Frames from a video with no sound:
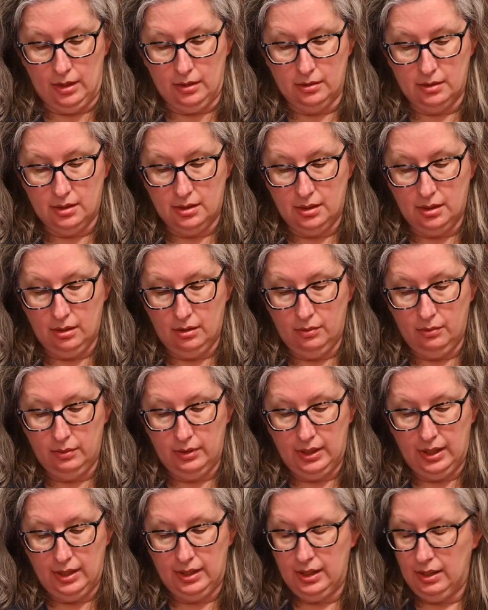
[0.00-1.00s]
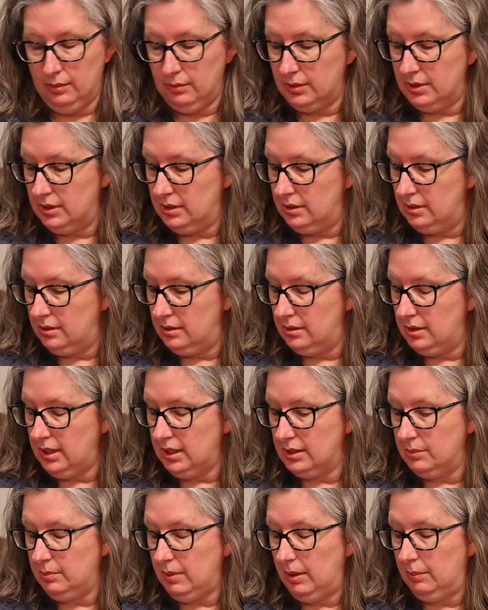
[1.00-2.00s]
So yeah, that's
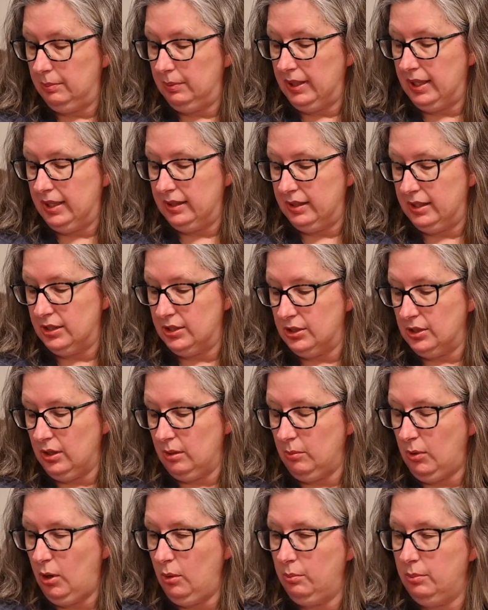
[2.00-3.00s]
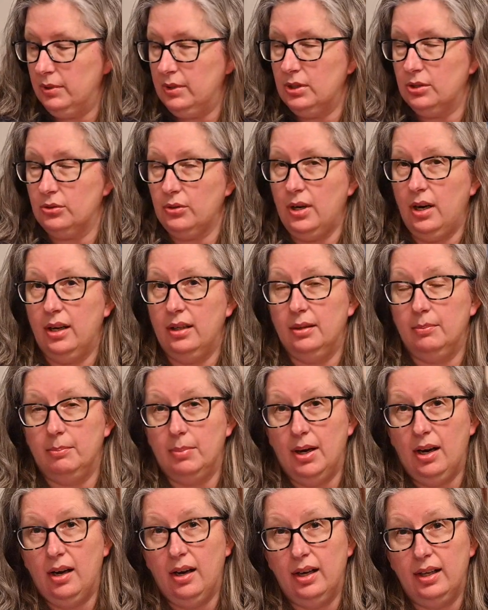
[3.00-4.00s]
my plan this year. I'm hoping to try to
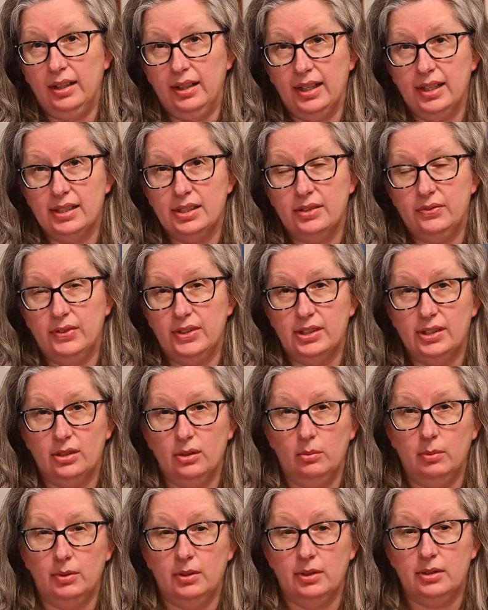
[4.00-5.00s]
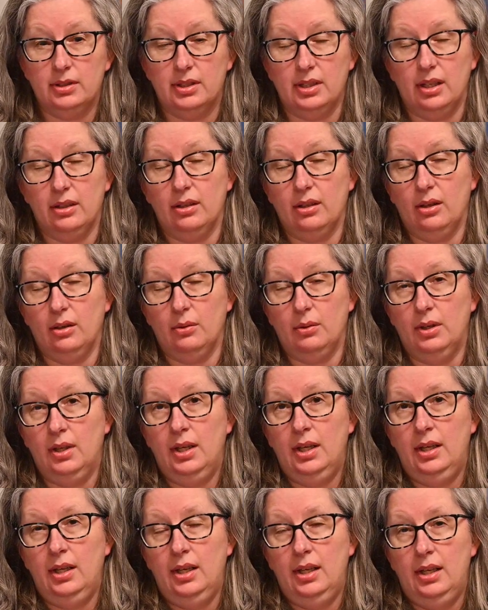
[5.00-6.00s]
buy less physical books, although
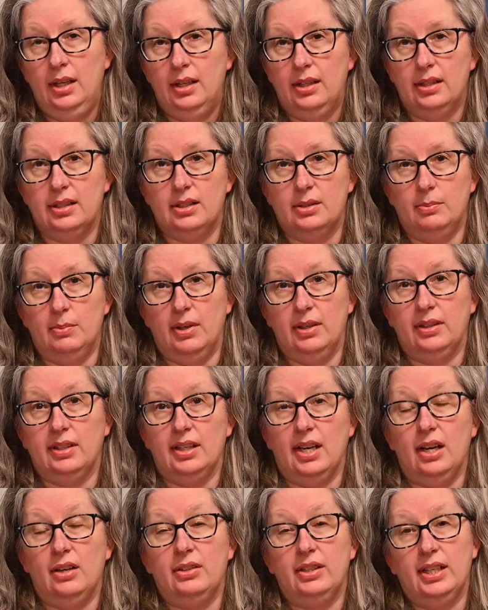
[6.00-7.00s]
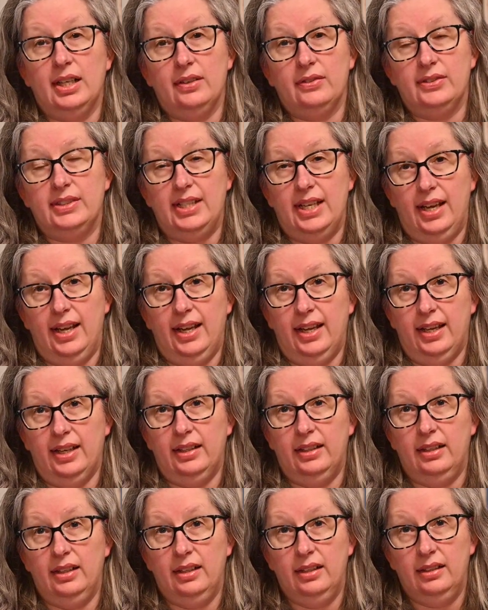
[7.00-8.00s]
this month I already have
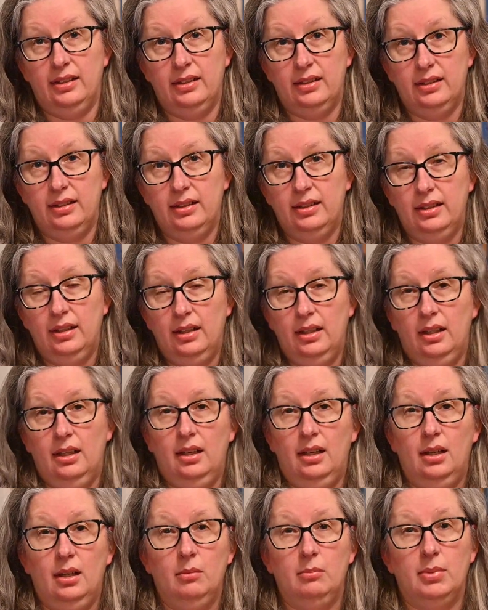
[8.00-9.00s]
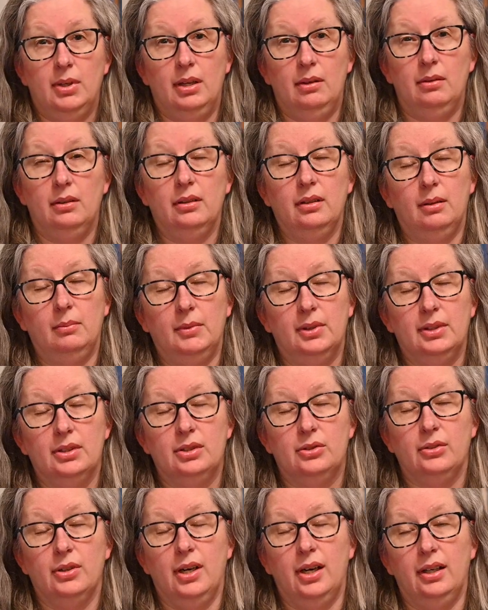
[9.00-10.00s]
10. But I'm going
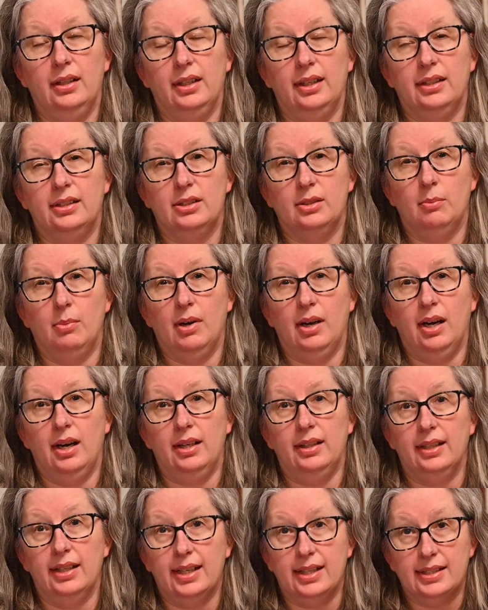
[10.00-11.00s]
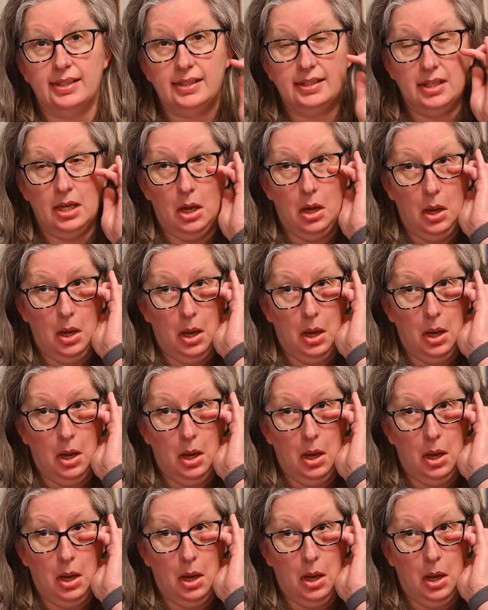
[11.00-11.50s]
to try to buy less